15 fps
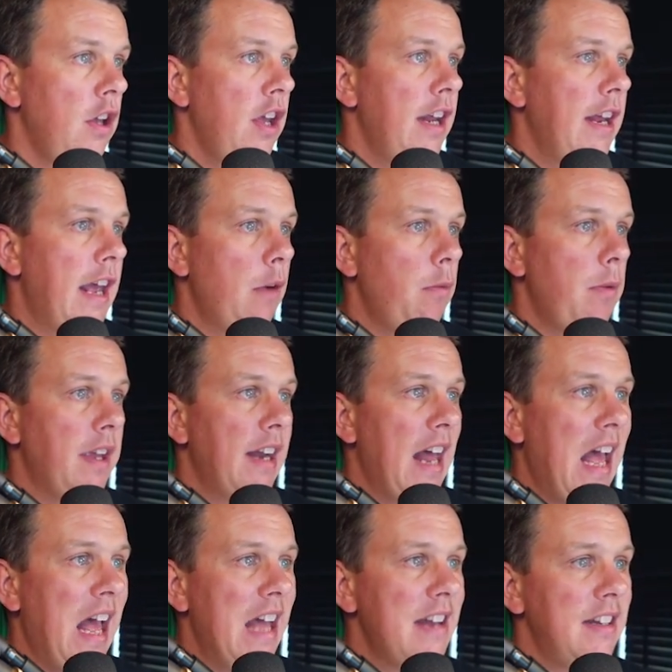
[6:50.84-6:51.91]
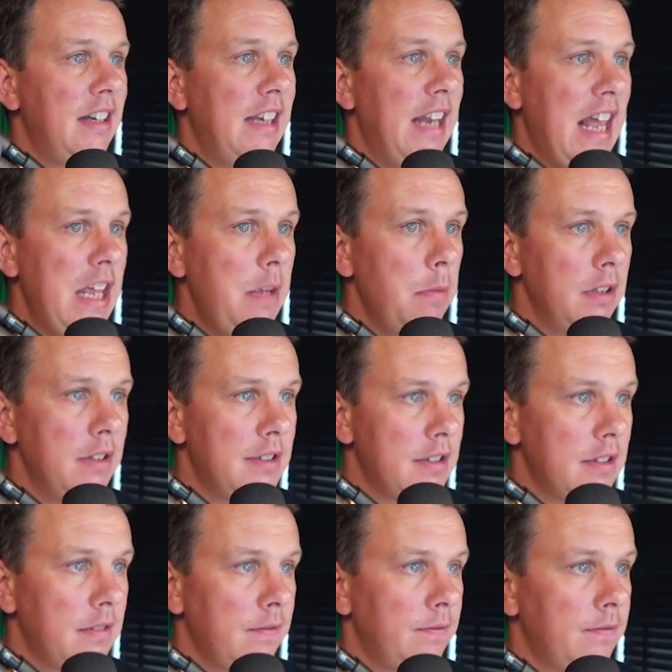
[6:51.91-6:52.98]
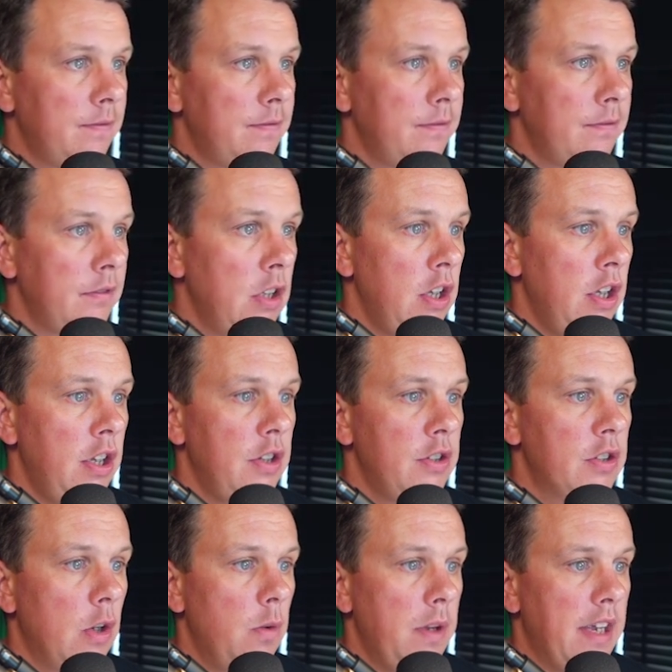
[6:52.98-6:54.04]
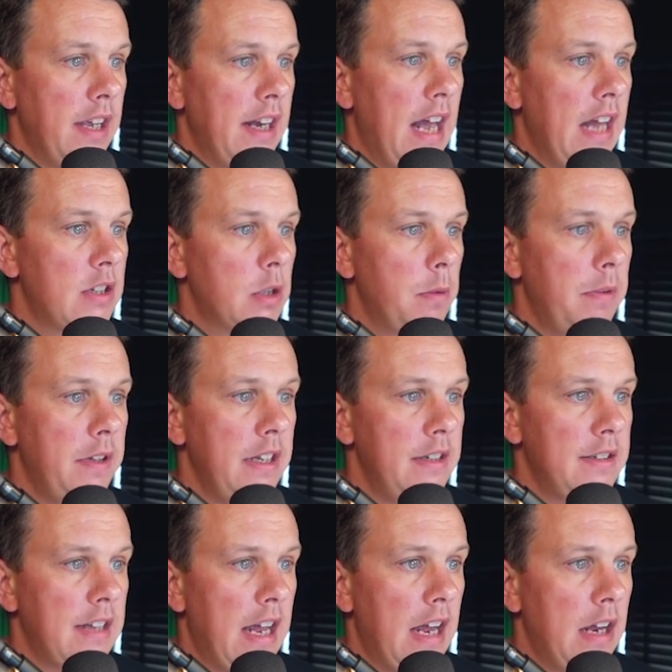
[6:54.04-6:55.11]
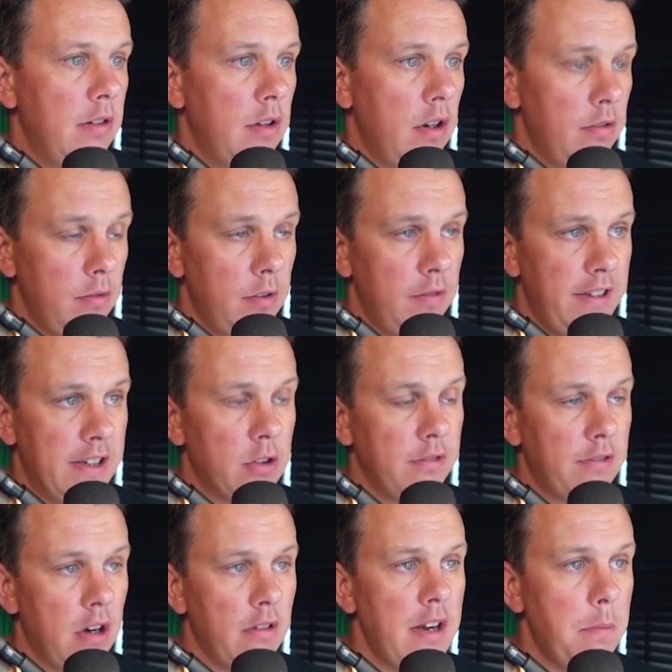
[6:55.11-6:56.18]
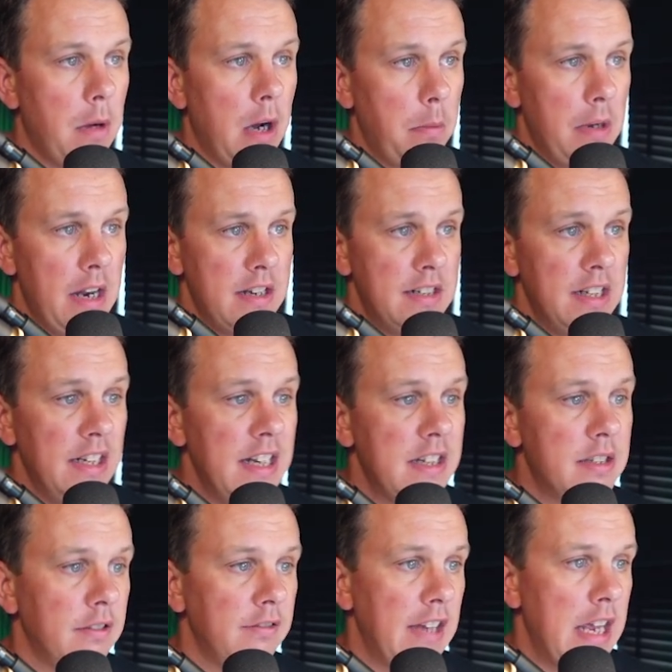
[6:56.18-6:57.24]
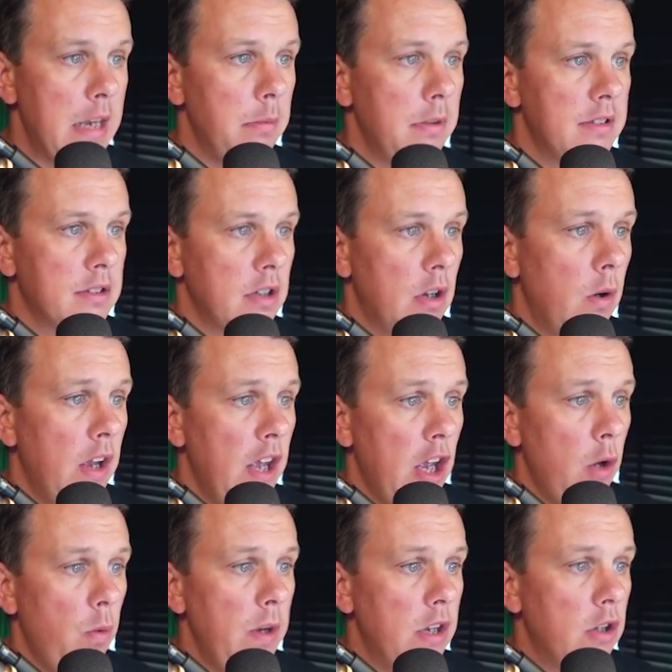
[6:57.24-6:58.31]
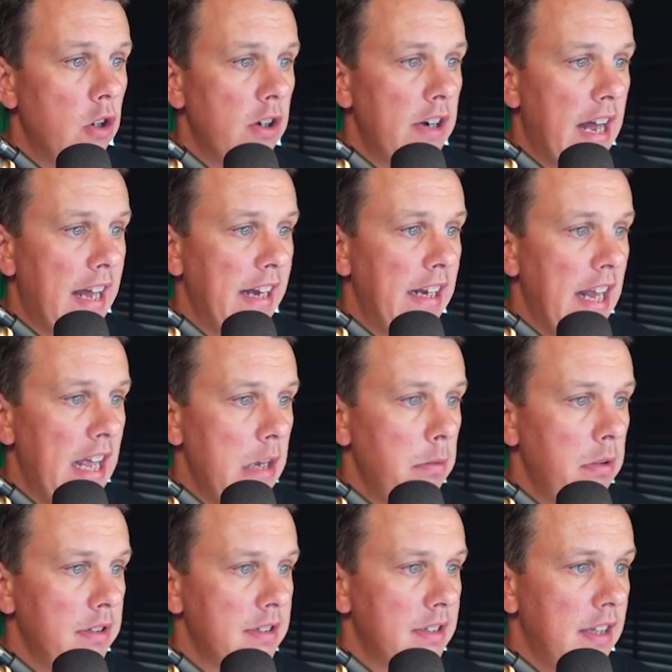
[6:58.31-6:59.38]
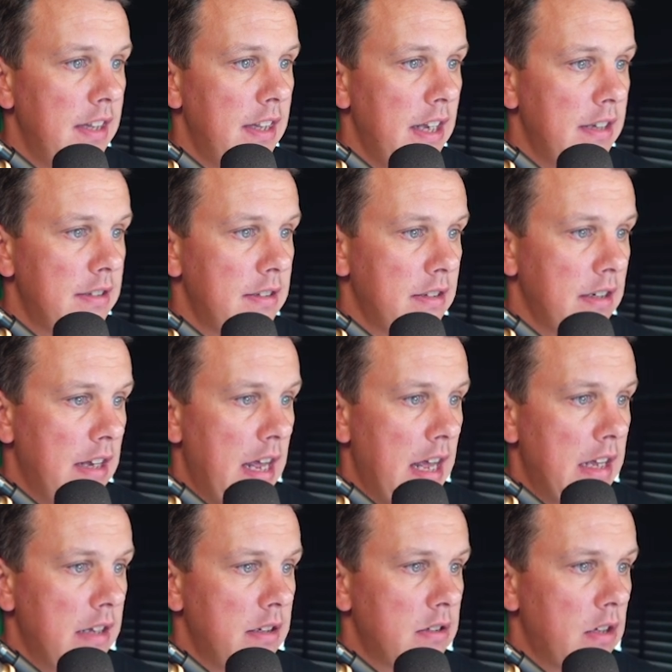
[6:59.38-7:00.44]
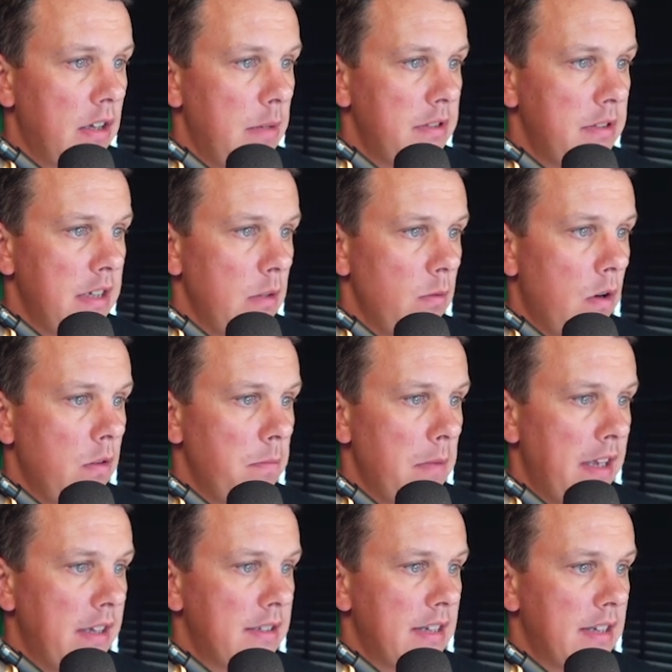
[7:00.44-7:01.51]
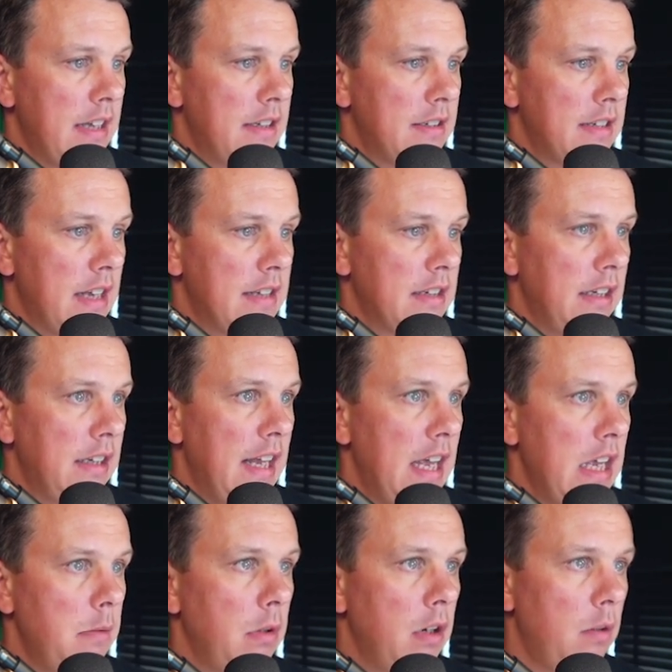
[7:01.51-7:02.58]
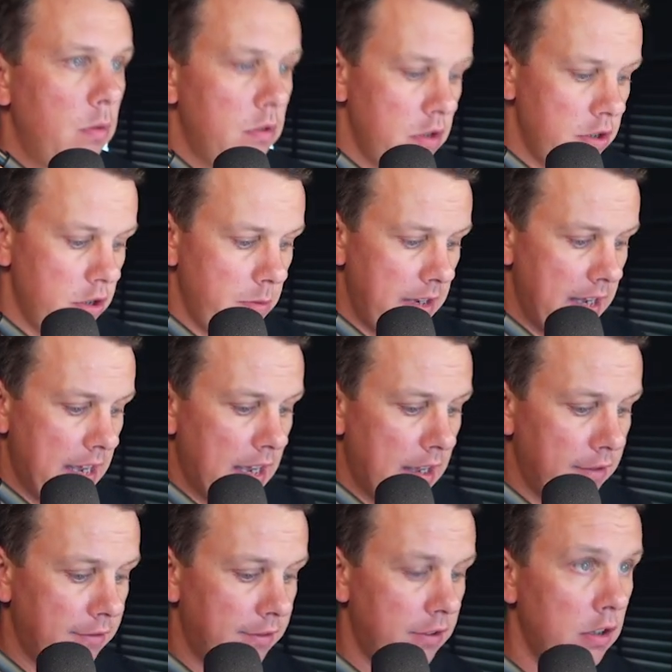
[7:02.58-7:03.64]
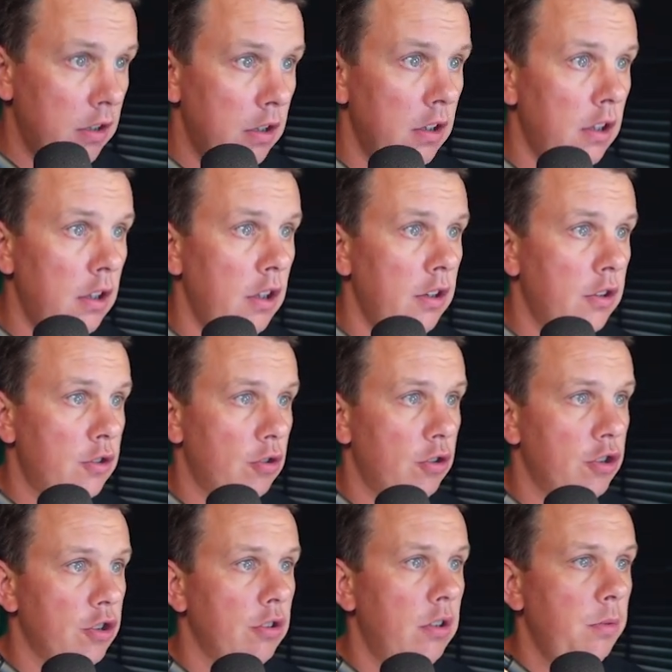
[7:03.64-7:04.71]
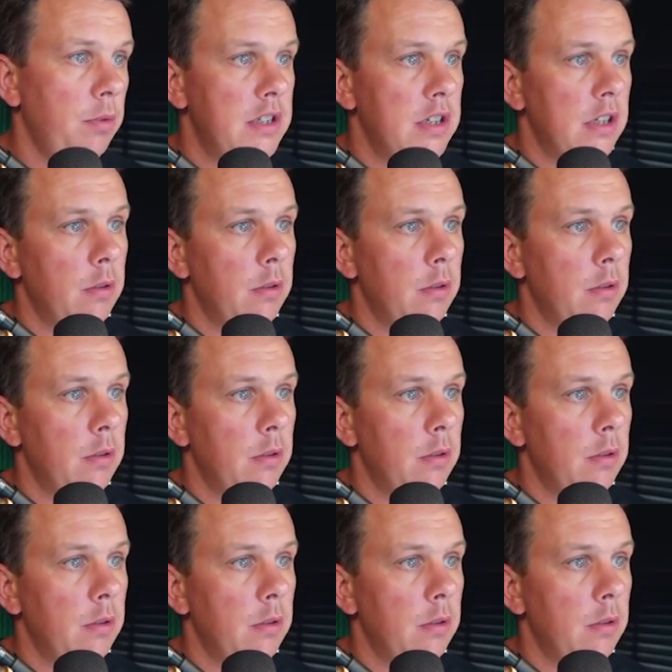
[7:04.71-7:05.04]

Uh, we can add labels. So we can add some of these. Uh, VIKTOR have already populated a list of labels, so we could add labels to this. Uh, so let me see what would make sense as a label. I wonder, do we have Structural, we do.